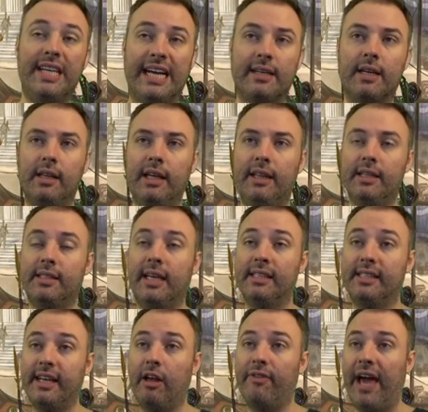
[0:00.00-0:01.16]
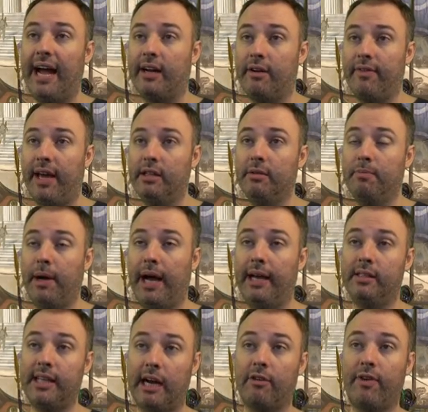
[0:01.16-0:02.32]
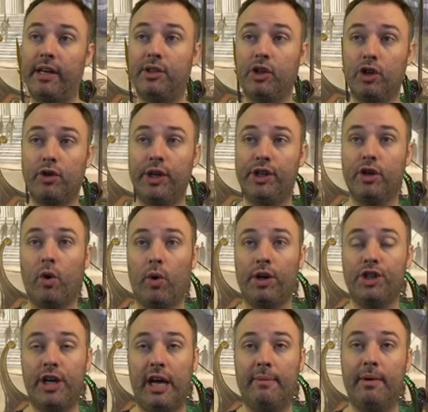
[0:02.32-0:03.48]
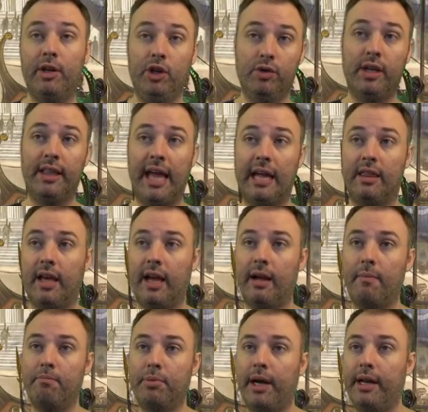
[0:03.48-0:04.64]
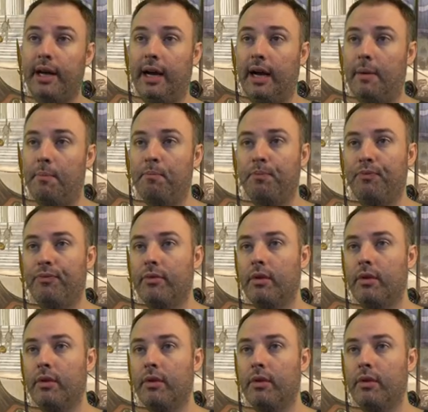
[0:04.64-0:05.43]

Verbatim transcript: technically, this can self-activate by sacrificing a creature or enchantment using that thing, but um,